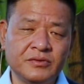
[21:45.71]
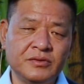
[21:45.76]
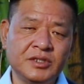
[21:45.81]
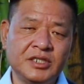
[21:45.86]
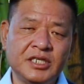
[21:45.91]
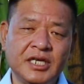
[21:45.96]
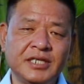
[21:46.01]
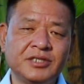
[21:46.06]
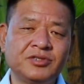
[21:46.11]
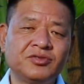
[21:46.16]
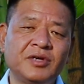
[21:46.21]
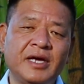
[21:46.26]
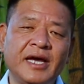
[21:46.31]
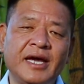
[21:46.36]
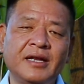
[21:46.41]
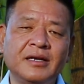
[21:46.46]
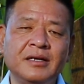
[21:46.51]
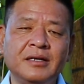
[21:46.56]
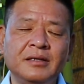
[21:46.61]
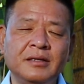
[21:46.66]
which has to
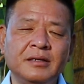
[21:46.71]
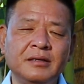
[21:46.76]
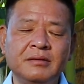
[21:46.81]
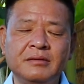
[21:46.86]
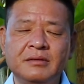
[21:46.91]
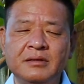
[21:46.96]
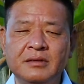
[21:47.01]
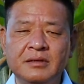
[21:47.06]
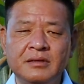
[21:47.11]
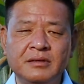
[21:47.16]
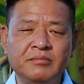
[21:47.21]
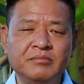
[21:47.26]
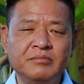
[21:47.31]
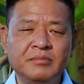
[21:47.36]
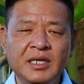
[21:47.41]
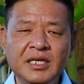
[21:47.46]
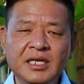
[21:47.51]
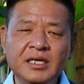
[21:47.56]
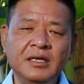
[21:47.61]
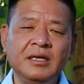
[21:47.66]
handle
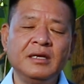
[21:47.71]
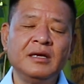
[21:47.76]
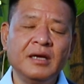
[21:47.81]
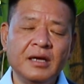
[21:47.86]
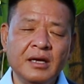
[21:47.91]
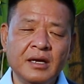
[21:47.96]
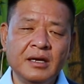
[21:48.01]
many